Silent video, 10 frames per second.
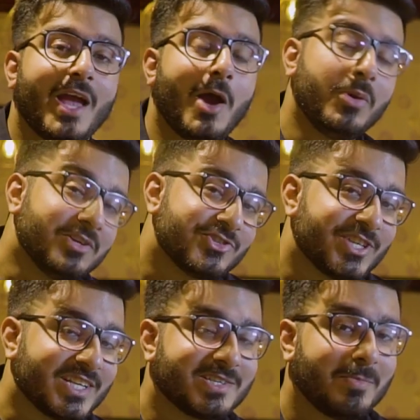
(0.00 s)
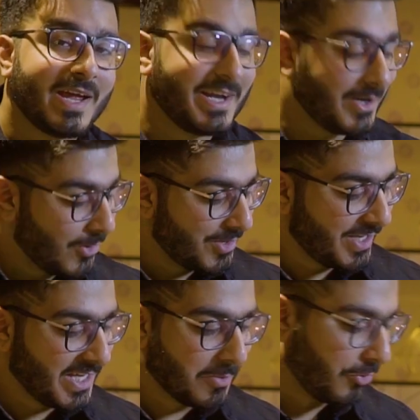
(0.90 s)
I want to shed some light on the
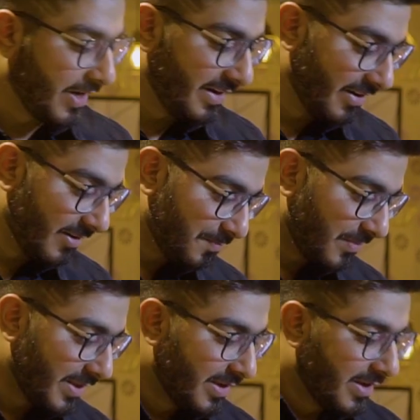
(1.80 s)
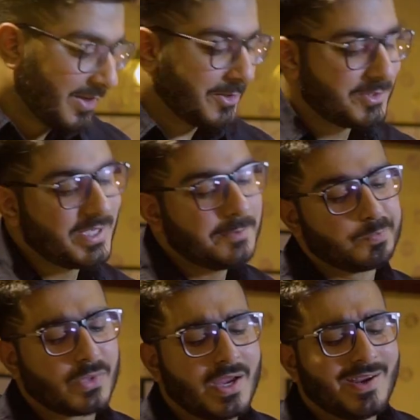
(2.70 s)
keyboard right here. You see,
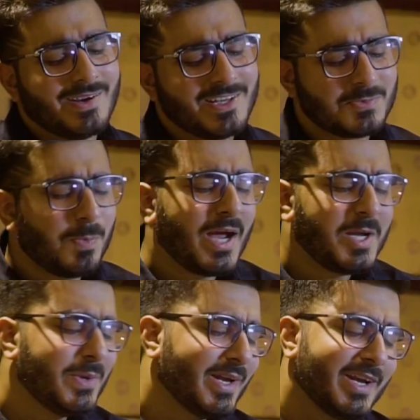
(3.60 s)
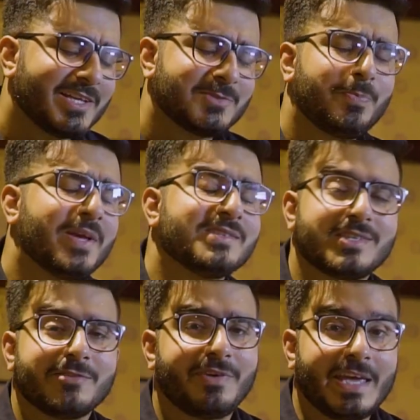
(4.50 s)
despite being an
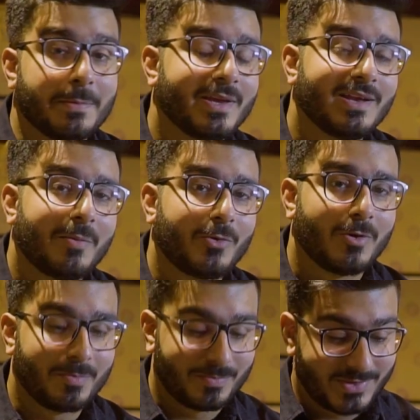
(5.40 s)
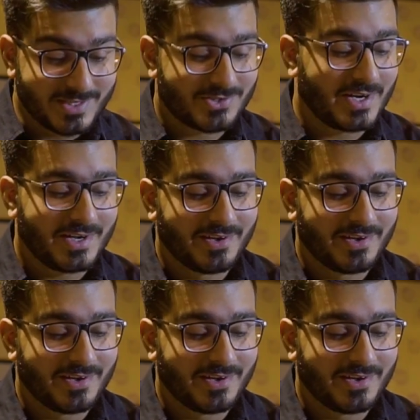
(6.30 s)
expensive gaming laptop, this right